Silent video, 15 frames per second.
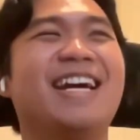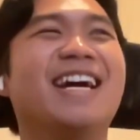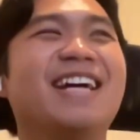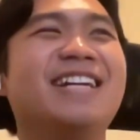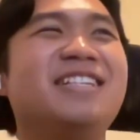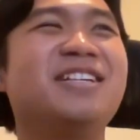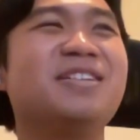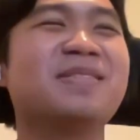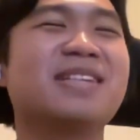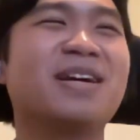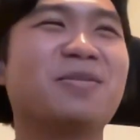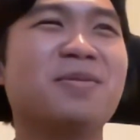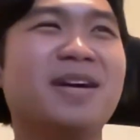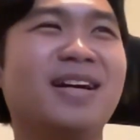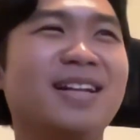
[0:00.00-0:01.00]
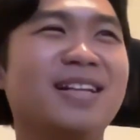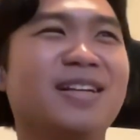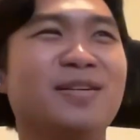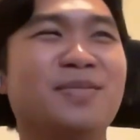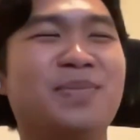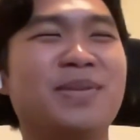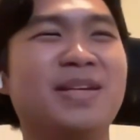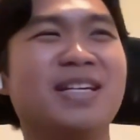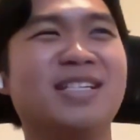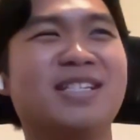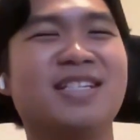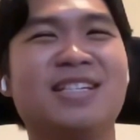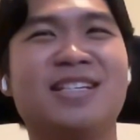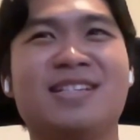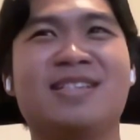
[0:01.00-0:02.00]
And she was like, well,
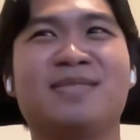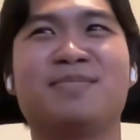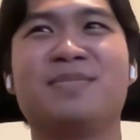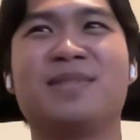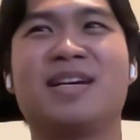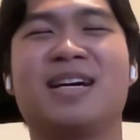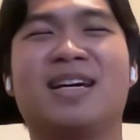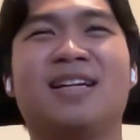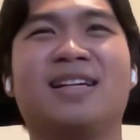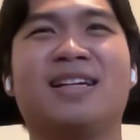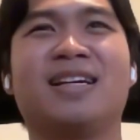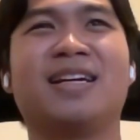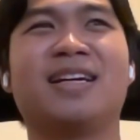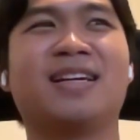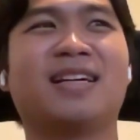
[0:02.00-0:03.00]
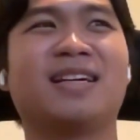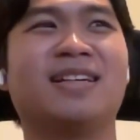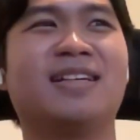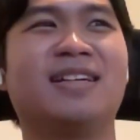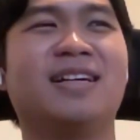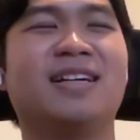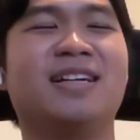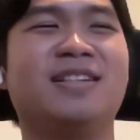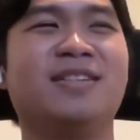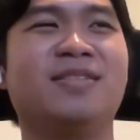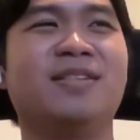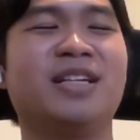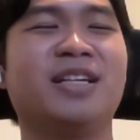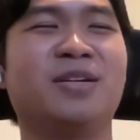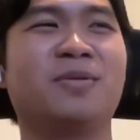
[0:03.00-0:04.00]
PhD is kind of like a
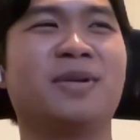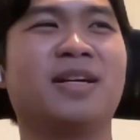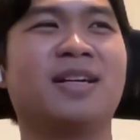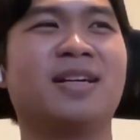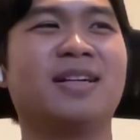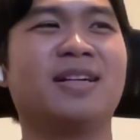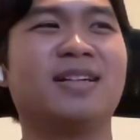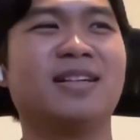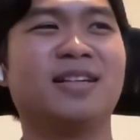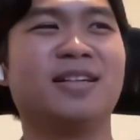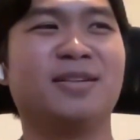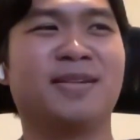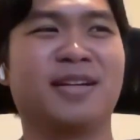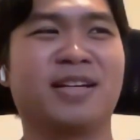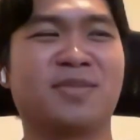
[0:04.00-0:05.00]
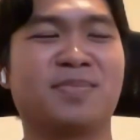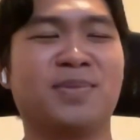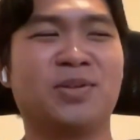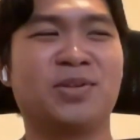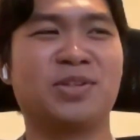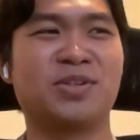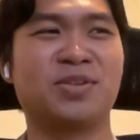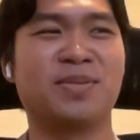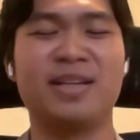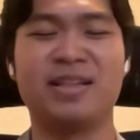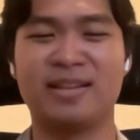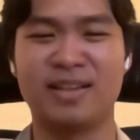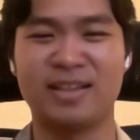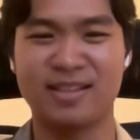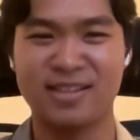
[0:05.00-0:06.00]
degree where you could explore so
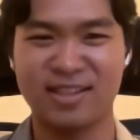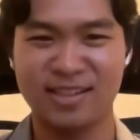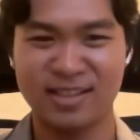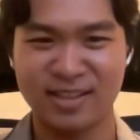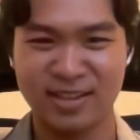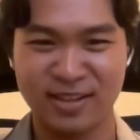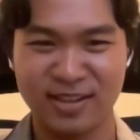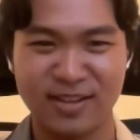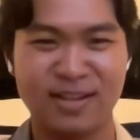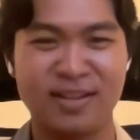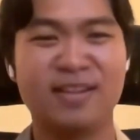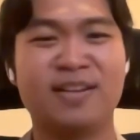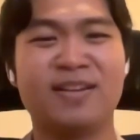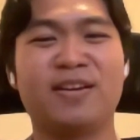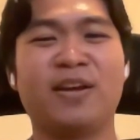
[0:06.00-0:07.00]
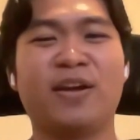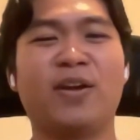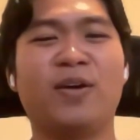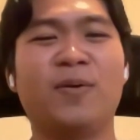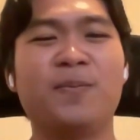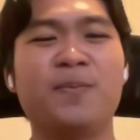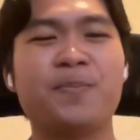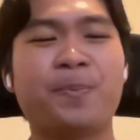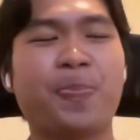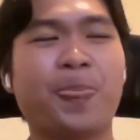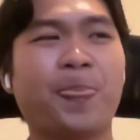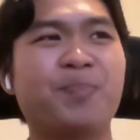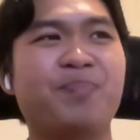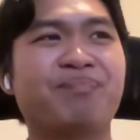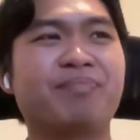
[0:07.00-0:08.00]
many things.
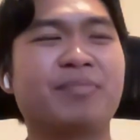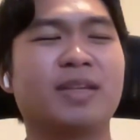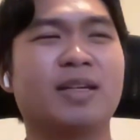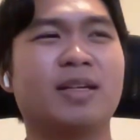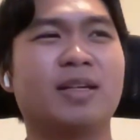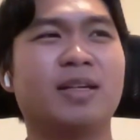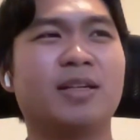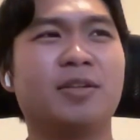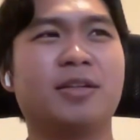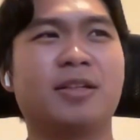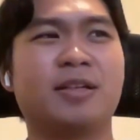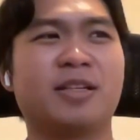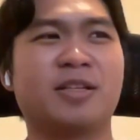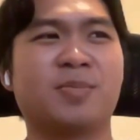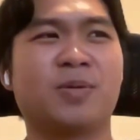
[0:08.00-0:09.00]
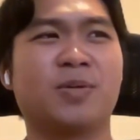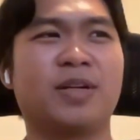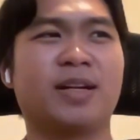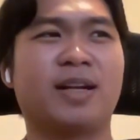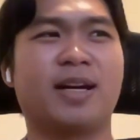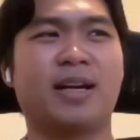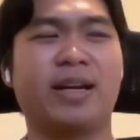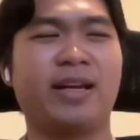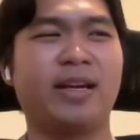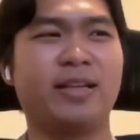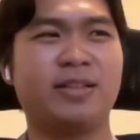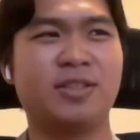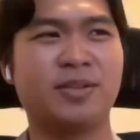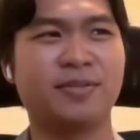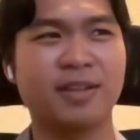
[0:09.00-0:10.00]
You could explore in cutting
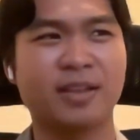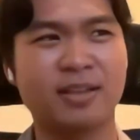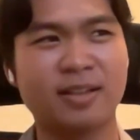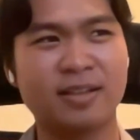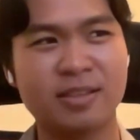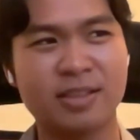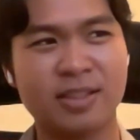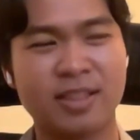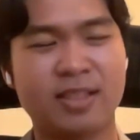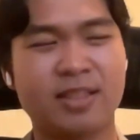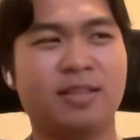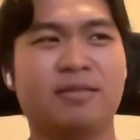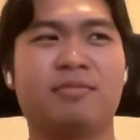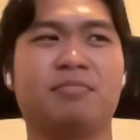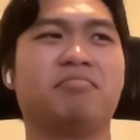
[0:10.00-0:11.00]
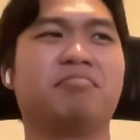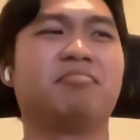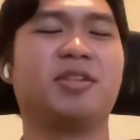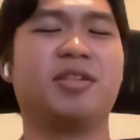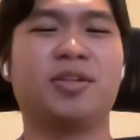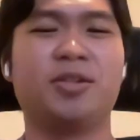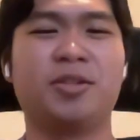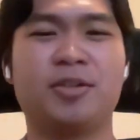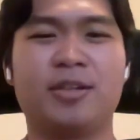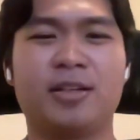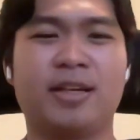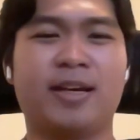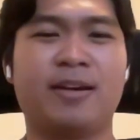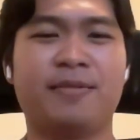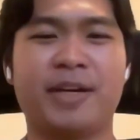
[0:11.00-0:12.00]
edge of technology. You
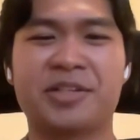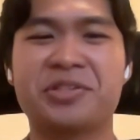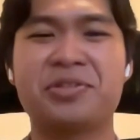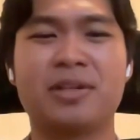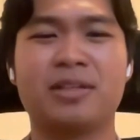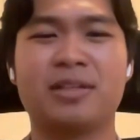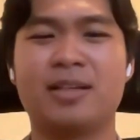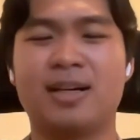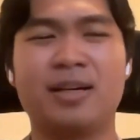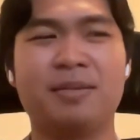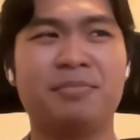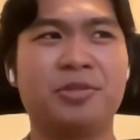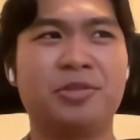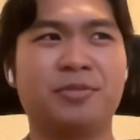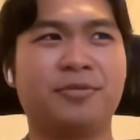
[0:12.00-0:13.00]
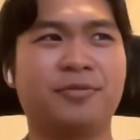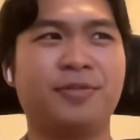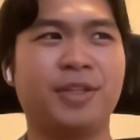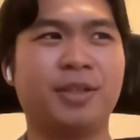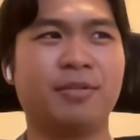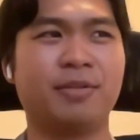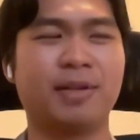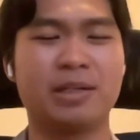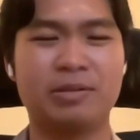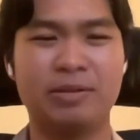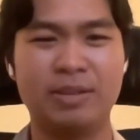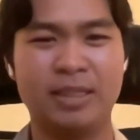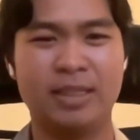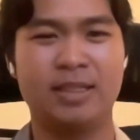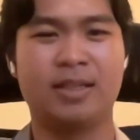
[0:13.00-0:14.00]
could have extra time to figure out
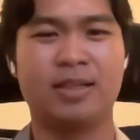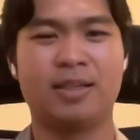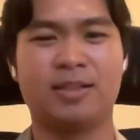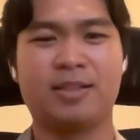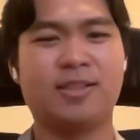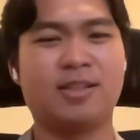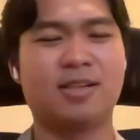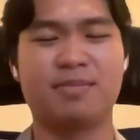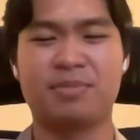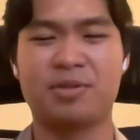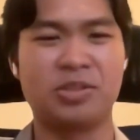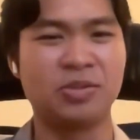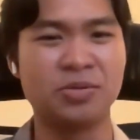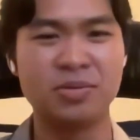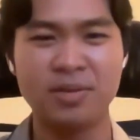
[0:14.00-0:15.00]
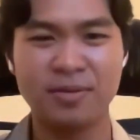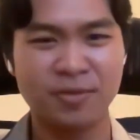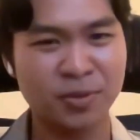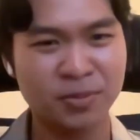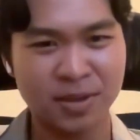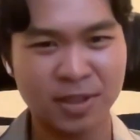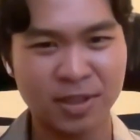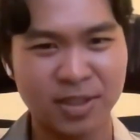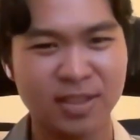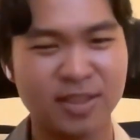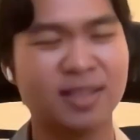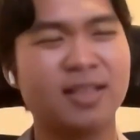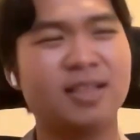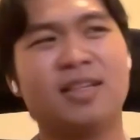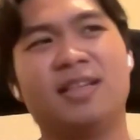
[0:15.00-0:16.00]
startups too if you want,